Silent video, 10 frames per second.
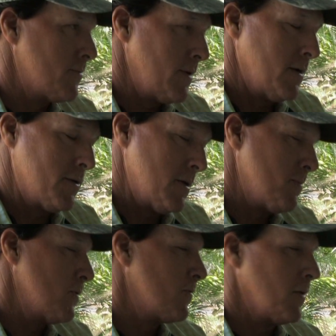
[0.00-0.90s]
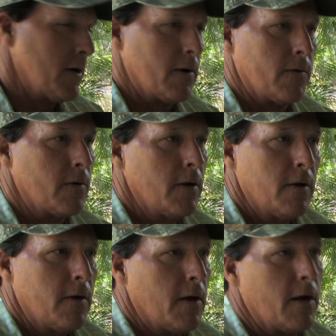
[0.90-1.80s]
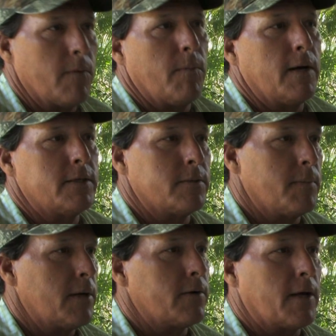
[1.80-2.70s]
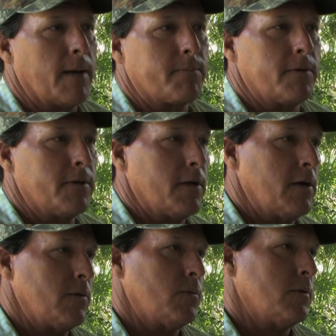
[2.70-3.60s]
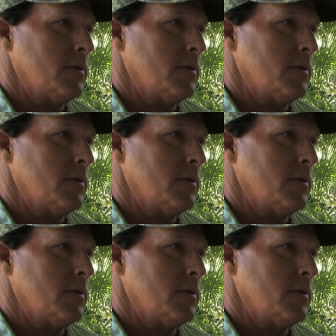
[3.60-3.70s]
around, tempers flare, everybody's a better captain than the other one,